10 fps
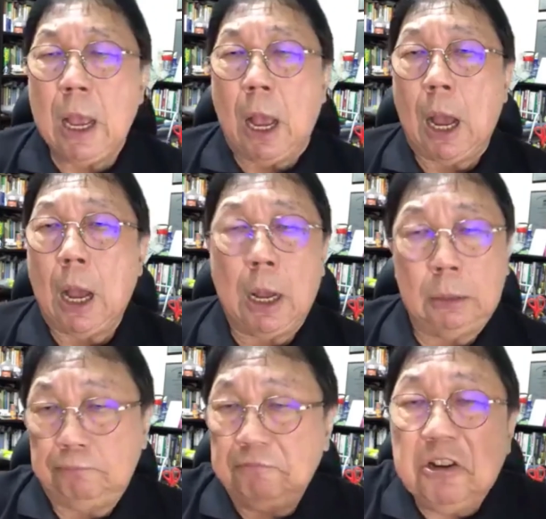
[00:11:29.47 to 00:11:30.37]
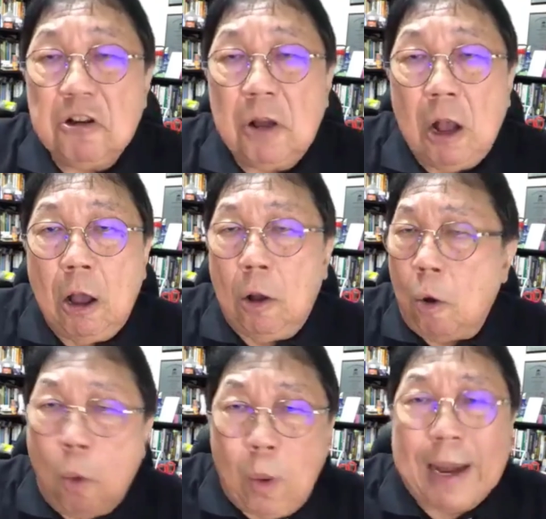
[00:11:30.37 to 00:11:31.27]

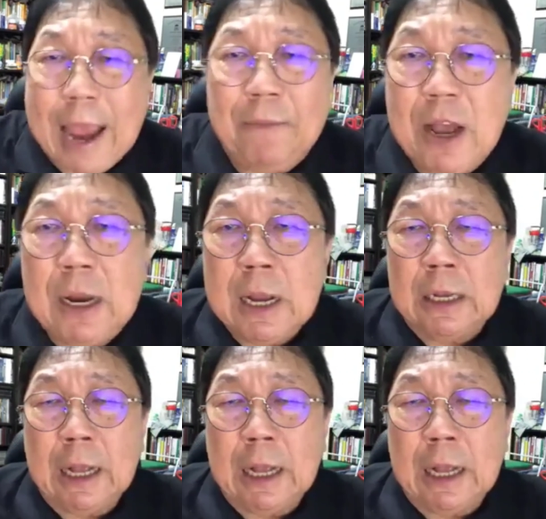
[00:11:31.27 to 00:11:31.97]
or whatever